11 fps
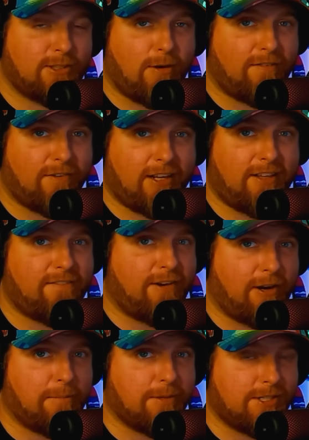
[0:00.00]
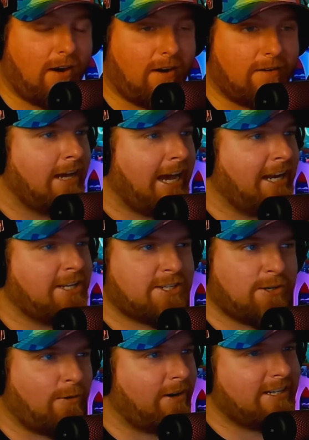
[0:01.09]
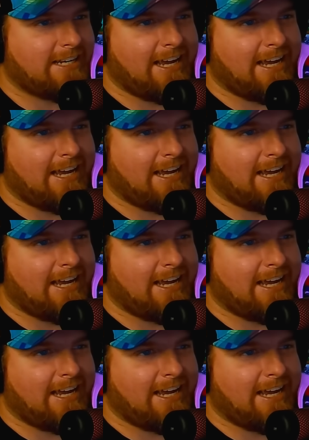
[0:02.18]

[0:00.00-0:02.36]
quite frankly, very bizarre. Any stories,